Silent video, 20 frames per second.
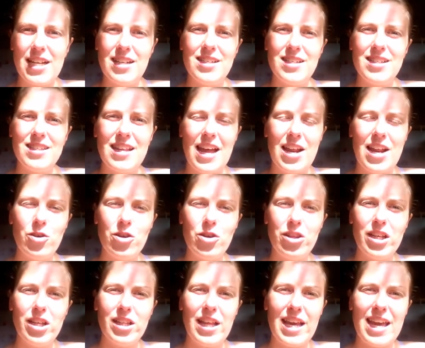and then
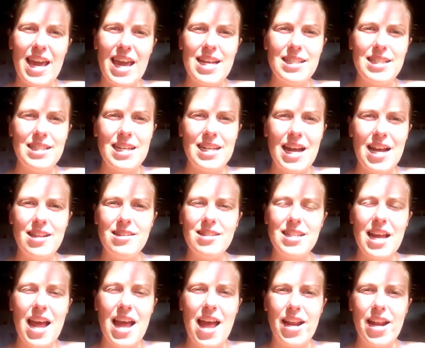other like 8 to
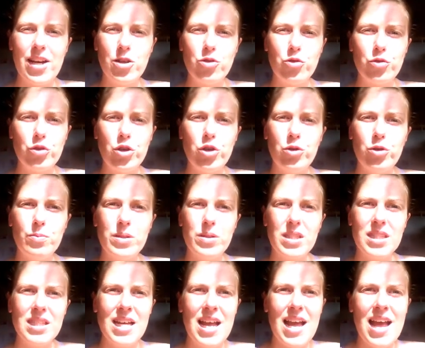10 10
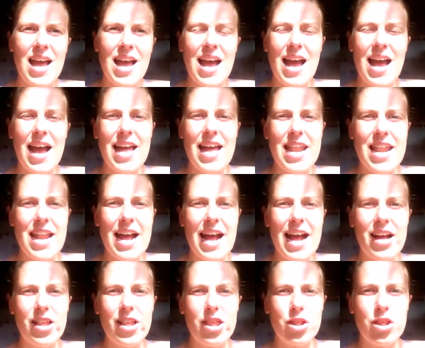groups. And
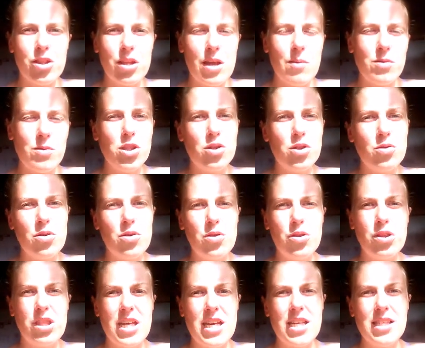it was
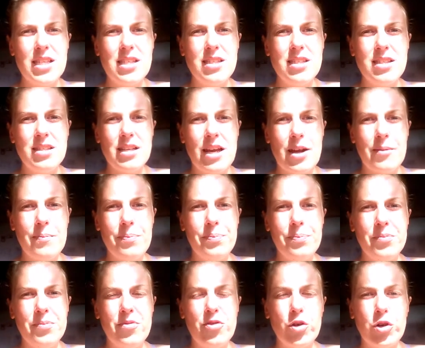through these
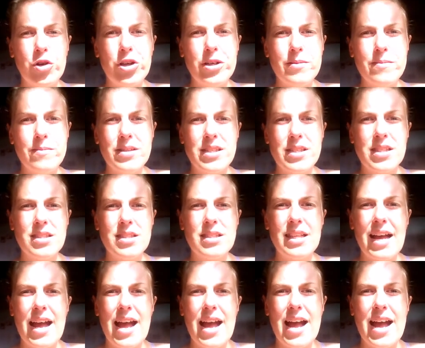forums
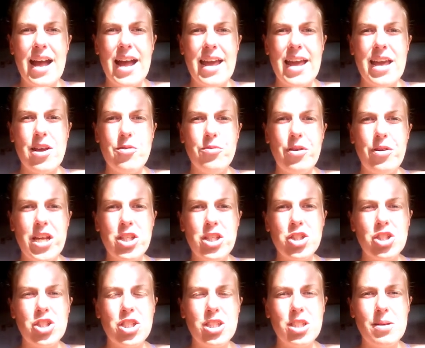that I
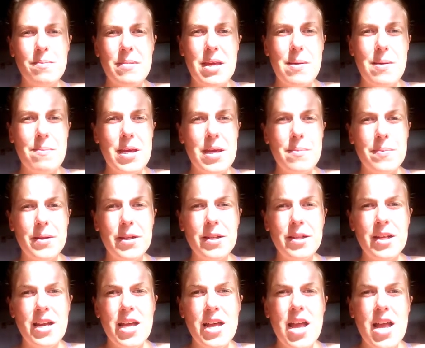arranged to meet
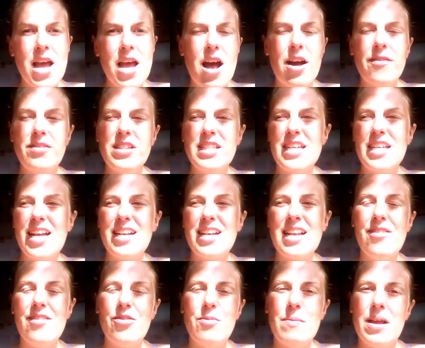people. Obviously
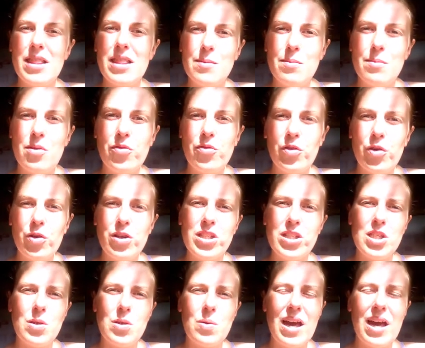I'd never met them
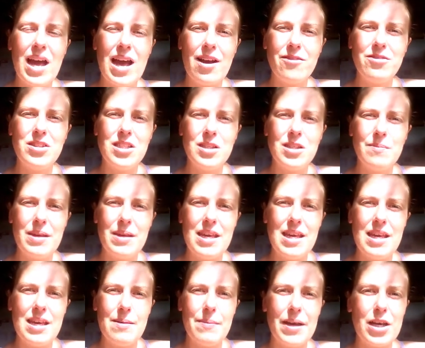before, so you have to
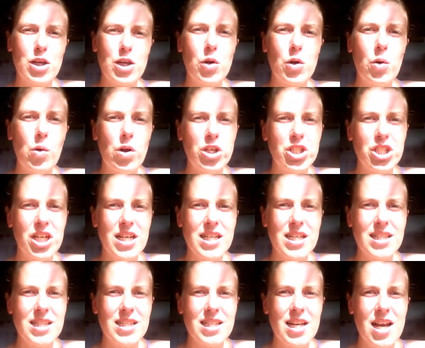be a bit
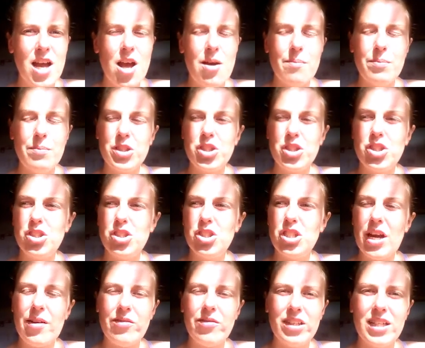cautious, but
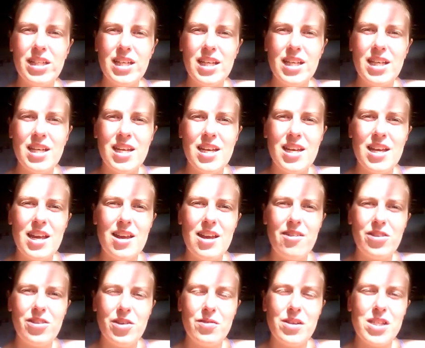generally
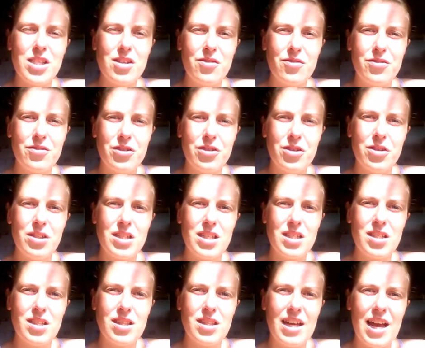if they're into
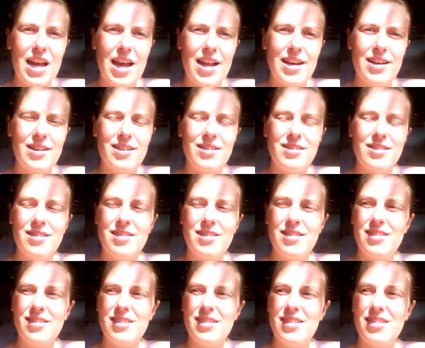fruit, then
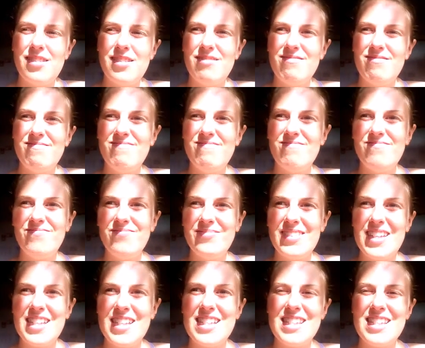
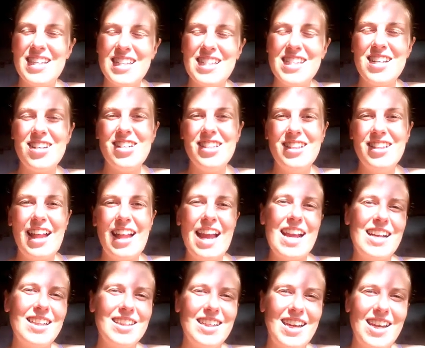it's
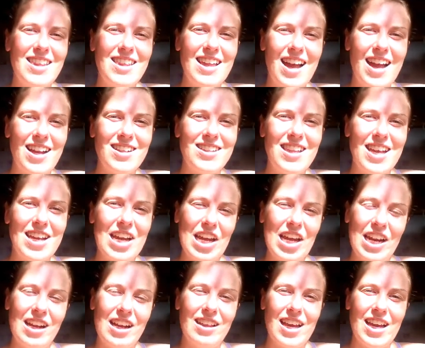unlikely that they're
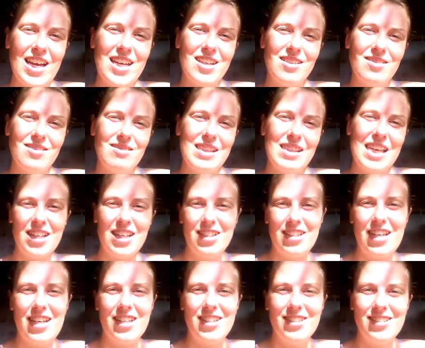gonna like
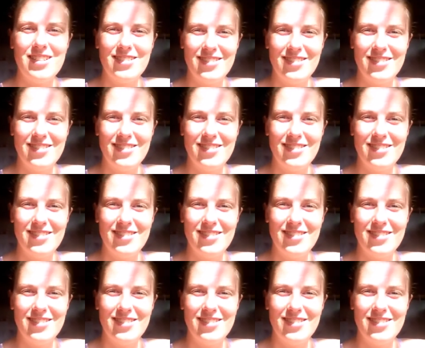kill you.